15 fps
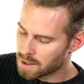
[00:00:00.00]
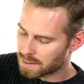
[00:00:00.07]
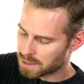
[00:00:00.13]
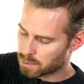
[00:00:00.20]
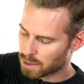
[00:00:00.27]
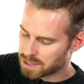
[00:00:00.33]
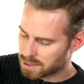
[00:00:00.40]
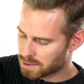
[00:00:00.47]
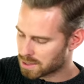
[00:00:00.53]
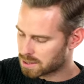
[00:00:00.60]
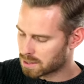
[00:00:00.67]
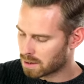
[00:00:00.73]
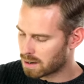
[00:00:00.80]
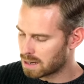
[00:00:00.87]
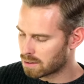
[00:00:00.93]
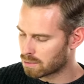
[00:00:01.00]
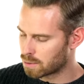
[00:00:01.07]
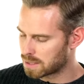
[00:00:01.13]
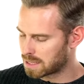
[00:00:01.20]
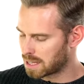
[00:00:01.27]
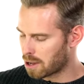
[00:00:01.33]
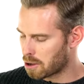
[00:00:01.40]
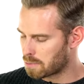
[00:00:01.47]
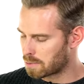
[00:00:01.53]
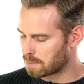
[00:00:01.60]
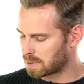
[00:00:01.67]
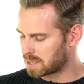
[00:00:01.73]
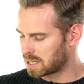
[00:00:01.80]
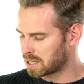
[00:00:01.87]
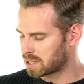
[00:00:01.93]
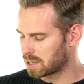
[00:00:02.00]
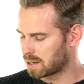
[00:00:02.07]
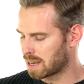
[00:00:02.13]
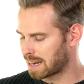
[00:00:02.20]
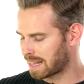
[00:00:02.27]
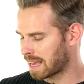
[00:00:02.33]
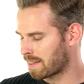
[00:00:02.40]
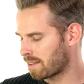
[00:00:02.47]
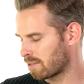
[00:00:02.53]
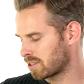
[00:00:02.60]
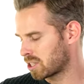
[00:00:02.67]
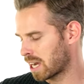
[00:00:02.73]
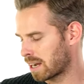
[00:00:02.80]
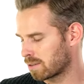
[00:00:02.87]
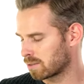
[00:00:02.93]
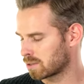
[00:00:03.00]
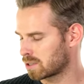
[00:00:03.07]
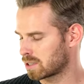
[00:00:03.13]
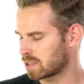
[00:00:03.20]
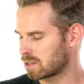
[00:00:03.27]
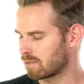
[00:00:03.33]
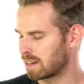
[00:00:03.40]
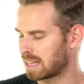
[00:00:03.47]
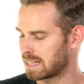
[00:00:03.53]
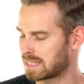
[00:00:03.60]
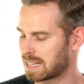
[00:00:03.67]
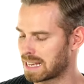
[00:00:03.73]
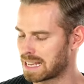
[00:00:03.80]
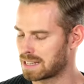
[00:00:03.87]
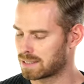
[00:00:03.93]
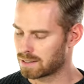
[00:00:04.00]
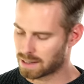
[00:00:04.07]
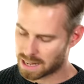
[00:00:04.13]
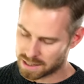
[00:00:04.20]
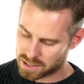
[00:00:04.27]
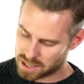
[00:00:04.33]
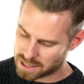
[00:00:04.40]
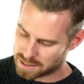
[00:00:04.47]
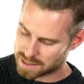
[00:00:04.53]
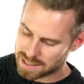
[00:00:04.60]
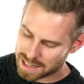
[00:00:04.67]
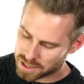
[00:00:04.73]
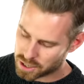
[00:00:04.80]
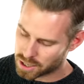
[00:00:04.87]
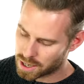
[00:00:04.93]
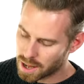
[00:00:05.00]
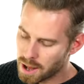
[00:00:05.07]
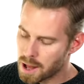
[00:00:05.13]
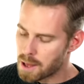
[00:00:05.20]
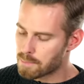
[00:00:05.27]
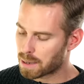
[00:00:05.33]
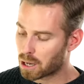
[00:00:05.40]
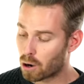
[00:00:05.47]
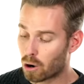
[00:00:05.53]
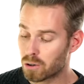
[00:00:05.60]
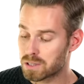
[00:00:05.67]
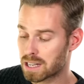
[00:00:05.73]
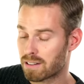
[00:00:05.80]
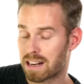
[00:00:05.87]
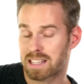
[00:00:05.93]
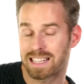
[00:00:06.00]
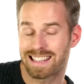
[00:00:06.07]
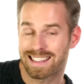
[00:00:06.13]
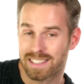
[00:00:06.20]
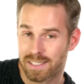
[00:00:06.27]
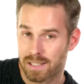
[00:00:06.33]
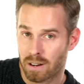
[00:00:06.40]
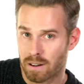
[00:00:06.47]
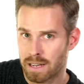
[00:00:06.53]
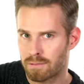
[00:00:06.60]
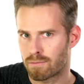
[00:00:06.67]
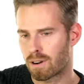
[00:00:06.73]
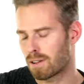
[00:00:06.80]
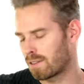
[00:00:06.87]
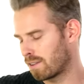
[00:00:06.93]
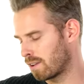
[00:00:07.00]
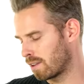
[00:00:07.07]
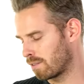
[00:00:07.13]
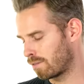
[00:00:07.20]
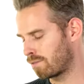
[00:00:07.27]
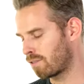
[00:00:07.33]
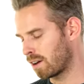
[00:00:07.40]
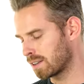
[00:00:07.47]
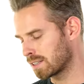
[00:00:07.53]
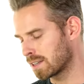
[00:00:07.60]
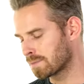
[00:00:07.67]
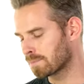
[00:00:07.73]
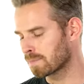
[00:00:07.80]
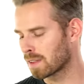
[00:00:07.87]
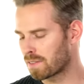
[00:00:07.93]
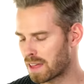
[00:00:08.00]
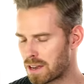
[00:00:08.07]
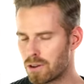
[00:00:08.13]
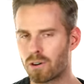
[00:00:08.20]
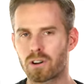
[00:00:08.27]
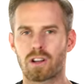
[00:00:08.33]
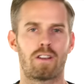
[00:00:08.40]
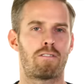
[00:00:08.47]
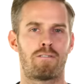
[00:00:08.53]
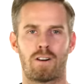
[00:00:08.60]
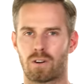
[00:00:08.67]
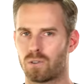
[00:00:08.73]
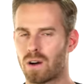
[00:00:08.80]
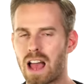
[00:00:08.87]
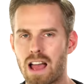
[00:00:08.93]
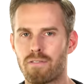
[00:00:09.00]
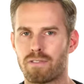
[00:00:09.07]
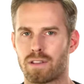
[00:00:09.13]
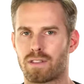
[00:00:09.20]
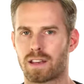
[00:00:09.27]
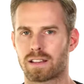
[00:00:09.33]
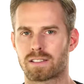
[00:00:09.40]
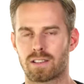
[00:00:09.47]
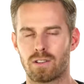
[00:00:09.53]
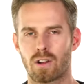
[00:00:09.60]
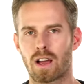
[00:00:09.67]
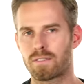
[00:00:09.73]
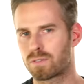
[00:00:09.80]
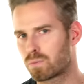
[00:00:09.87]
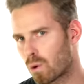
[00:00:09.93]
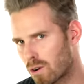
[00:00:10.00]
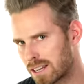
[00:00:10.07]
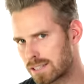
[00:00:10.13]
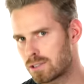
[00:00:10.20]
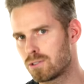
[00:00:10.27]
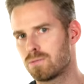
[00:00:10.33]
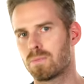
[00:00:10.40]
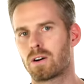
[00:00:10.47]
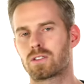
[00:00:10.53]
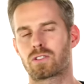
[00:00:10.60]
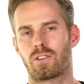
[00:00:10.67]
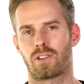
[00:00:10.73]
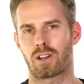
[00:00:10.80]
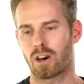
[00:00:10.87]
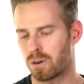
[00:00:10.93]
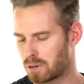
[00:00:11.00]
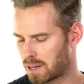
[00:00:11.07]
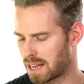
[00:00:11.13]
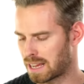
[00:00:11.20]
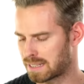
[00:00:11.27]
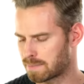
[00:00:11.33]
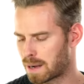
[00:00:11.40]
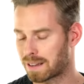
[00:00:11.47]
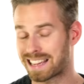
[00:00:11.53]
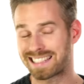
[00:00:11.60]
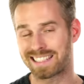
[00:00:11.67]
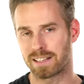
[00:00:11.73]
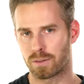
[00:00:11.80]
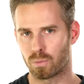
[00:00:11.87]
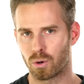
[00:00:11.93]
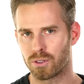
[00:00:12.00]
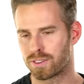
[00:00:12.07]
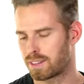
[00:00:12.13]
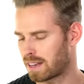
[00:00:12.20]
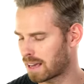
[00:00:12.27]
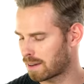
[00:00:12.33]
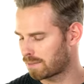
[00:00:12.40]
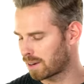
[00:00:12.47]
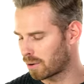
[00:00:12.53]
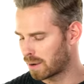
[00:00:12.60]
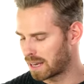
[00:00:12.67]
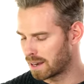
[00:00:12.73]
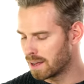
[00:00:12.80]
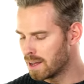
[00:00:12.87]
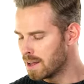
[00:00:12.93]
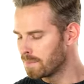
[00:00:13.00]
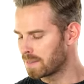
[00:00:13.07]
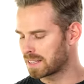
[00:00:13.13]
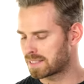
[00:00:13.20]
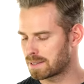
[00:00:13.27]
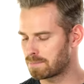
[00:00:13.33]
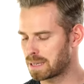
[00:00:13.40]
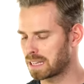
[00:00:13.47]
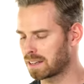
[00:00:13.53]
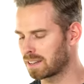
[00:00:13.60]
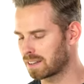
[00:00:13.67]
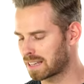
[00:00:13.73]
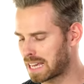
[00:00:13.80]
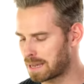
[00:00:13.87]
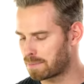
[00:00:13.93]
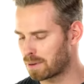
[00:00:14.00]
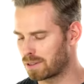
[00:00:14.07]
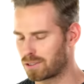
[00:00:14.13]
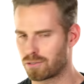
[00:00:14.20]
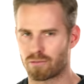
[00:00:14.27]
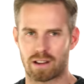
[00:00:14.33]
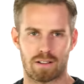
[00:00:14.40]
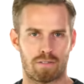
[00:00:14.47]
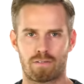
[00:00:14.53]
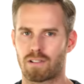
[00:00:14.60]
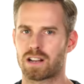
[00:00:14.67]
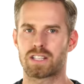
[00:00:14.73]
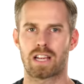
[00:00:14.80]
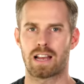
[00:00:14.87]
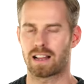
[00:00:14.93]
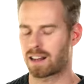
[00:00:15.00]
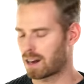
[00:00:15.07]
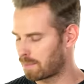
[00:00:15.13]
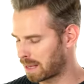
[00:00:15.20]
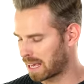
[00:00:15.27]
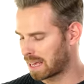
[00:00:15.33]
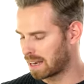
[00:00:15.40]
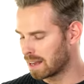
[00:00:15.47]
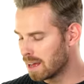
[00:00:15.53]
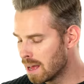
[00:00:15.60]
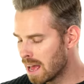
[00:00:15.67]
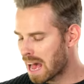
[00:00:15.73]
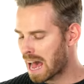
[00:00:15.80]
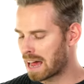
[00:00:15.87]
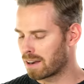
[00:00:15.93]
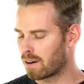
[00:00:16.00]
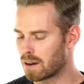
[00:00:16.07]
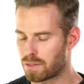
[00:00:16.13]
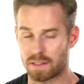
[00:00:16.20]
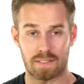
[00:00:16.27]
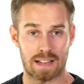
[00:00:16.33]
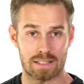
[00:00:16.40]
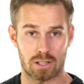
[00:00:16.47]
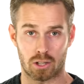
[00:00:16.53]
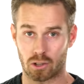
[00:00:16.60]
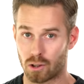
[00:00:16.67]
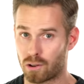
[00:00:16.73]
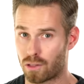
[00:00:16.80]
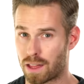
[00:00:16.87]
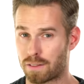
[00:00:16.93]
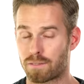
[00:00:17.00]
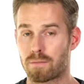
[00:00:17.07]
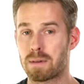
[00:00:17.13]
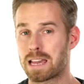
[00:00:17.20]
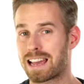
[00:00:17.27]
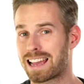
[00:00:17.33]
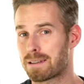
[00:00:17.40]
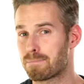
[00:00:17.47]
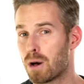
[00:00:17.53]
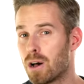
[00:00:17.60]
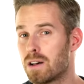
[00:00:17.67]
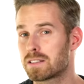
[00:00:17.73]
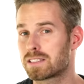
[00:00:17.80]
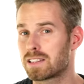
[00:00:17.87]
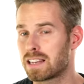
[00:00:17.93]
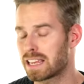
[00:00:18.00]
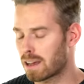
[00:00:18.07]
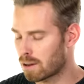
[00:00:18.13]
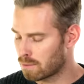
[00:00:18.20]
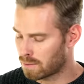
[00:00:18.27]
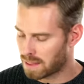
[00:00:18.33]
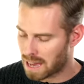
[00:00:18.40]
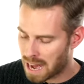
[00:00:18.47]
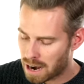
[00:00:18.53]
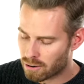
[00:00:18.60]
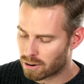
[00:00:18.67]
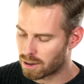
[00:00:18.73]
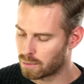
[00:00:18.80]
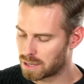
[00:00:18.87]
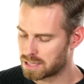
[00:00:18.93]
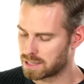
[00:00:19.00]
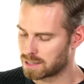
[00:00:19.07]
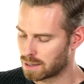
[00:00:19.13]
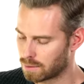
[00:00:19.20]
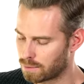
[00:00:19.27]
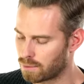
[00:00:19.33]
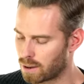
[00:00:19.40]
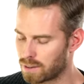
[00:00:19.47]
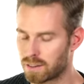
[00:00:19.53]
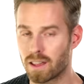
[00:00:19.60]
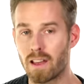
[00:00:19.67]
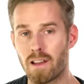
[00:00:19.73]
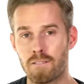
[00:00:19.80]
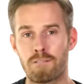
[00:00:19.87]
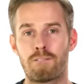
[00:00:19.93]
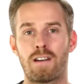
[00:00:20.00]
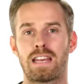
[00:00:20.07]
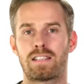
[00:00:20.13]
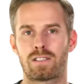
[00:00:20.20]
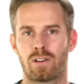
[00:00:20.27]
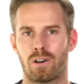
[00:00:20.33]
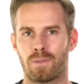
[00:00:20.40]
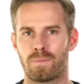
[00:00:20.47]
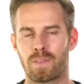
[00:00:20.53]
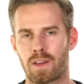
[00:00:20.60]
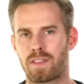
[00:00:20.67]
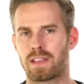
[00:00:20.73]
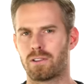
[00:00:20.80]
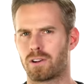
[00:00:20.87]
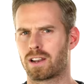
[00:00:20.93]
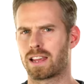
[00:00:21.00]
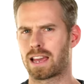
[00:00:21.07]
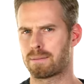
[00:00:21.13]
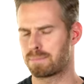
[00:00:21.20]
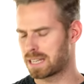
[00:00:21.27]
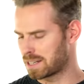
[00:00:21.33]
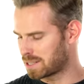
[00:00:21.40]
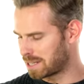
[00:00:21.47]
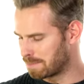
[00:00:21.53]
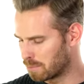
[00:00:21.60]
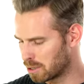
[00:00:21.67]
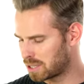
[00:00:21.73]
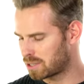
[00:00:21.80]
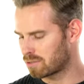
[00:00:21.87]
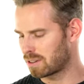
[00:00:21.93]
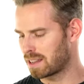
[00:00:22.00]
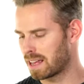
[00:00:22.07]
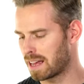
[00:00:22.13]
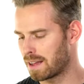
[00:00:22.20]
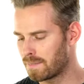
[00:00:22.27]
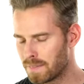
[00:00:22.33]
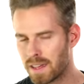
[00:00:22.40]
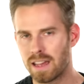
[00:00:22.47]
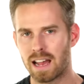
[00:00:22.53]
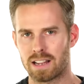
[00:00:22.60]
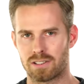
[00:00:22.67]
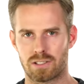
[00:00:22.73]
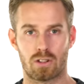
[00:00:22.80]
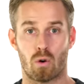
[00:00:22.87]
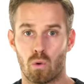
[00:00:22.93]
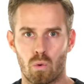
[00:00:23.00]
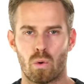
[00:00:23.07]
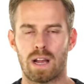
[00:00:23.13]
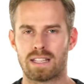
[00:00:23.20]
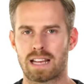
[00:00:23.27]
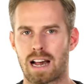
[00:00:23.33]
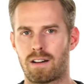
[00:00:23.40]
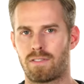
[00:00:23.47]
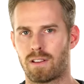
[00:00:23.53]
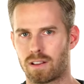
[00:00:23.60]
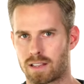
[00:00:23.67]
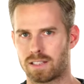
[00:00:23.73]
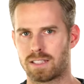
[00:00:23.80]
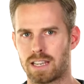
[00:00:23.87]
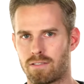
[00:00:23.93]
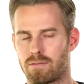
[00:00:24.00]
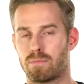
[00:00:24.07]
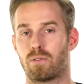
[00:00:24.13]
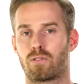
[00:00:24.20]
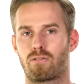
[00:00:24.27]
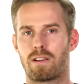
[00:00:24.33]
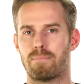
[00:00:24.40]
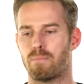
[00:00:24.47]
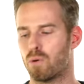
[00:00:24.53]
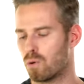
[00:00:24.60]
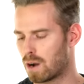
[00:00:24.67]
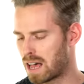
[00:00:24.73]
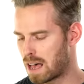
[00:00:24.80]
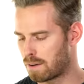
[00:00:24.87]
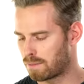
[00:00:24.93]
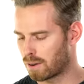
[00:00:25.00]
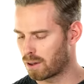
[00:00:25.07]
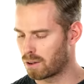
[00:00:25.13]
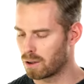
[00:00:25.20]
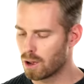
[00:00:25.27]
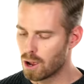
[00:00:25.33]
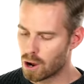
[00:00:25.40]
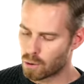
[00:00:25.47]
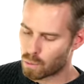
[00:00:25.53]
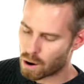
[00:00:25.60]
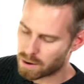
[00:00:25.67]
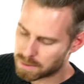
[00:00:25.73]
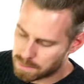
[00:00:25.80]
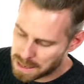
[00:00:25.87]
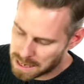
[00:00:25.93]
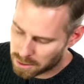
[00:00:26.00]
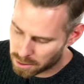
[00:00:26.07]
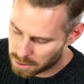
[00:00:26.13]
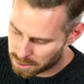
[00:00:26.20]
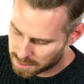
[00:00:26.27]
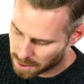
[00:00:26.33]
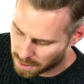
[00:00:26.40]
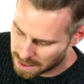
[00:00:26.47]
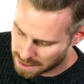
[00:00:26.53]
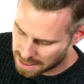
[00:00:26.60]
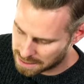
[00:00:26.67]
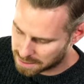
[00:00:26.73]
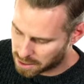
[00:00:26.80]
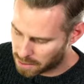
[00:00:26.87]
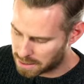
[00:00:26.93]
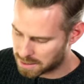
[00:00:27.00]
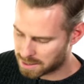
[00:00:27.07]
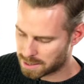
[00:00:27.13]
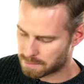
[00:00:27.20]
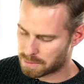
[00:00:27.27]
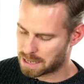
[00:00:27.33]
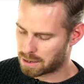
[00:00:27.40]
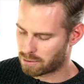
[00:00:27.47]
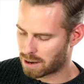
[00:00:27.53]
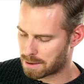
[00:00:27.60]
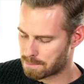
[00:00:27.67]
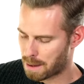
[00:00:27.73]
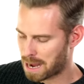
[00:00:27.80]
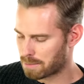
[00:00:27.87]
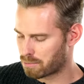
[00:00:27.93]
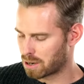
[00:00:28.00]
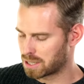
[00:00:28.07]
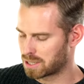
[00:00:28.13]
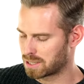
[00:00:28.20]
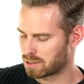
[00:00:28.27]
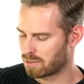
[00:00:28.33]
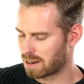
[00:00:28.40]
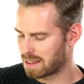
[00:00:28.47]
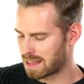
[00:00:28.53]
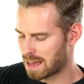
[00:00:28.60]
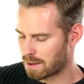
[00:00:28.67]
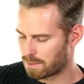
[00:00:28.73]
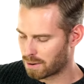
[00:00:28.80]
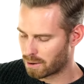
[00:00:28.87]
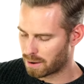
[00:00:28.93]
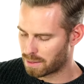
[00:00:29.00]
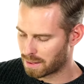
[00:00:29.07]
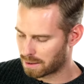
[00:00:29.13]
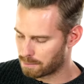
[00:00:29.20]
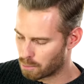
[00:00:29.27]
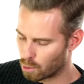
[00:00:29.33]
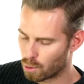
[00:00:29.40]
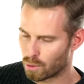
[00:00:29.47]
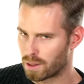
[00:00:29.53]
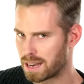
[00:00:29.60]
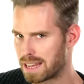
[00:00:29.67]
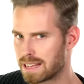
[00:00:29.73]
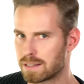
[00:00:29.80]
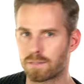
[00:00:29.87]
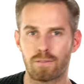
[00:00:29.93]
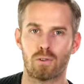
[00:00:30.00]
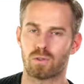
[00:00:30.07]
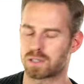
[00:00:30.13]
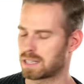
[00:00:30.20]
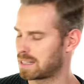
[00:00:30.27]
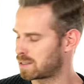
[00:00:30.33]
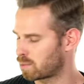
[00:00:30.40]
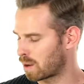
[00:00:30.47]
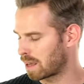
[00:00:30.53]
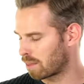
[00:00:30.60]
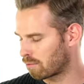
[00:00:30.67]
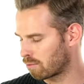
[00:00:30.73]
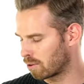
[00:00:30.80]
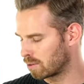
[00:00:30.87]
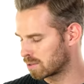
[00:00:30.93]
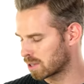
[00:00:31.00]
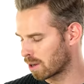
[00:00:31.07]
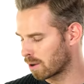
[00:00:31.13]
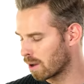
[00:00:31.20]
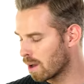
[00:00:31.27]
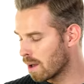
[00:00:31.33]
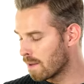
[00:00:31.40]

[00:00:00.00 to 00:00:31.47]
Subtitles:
These ones on the side are always in the open position. And again, there are channels just to release it into that chin section. Because they're actually at the side rather than at the front, they're not gonna funnel everything. So you don't have to worry too much on the colder days about getting unwanted airflow in. It's simply gonna keep a degree of fresh air coming in. And I think that's a good thing for me, again, personally, over the Arai, which is at the front, face on. I think you're gonna get potentially moisture in there and just always have a considerable degree more airflow. Whereas being on the side, it's going to simply create back pressure to create the airflow, I think, more than it is force its way through. So